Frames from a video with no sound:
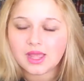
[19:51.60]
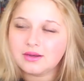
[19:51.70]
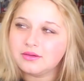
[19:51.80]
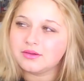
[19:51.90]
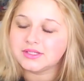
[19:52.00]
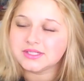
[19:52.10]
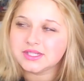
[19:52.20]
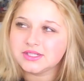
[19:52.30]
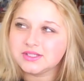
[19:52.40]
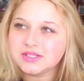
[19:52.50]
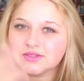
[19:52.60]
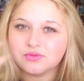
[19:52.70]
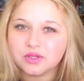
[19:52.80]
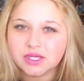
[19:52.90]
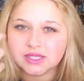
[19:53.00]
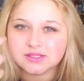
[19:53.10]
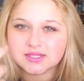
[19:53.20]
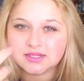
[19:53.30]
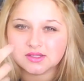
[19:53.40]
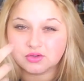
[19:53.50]
don't know, it just doesn't feel like it
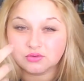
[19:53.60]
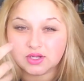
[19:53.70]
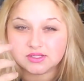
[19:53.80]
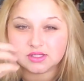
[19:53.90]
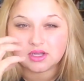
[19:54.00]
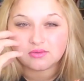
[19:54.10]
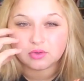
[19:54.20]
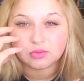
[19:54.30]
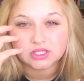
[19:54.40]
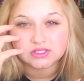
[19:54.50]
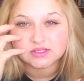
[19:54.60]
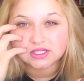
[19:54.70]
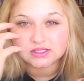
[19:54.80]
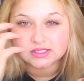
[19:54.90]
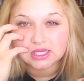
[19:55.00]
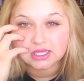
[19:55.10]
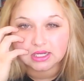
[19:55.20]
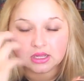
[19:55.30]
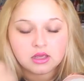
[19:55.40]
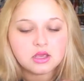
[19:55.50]
sets on your face. It never really sinks
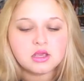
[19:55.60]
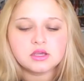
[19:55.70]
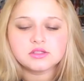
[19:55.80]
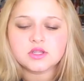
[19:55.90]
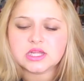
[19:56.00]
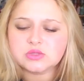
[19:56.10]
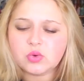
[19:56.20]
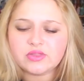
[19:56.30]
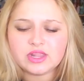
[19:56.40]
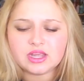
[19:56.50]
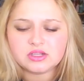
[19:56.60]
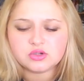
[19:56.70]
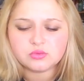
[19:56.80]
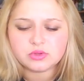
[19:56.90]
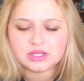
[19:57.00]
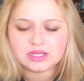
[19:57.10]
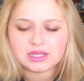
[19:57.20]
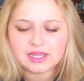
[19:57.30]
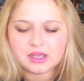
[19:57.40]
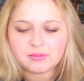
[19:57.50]
in. So that's one thing I don't really
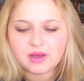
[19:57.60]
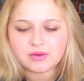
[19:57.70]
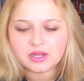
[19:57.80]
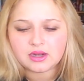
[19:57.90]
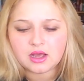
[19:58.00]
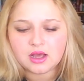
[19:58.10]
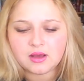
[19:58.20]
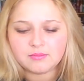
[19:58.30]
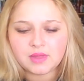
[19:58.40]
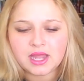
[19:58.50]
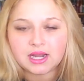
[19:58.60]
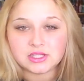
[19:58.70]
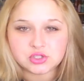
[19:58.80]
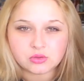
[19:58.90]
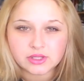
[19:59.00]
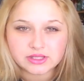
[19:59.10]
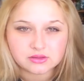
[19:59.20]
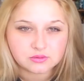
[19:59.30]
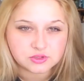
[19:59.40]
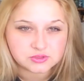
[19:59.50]
like about it. And I don't like the
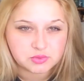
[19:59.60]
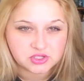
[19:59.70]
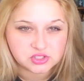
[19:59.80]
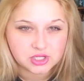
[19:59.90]
little sponge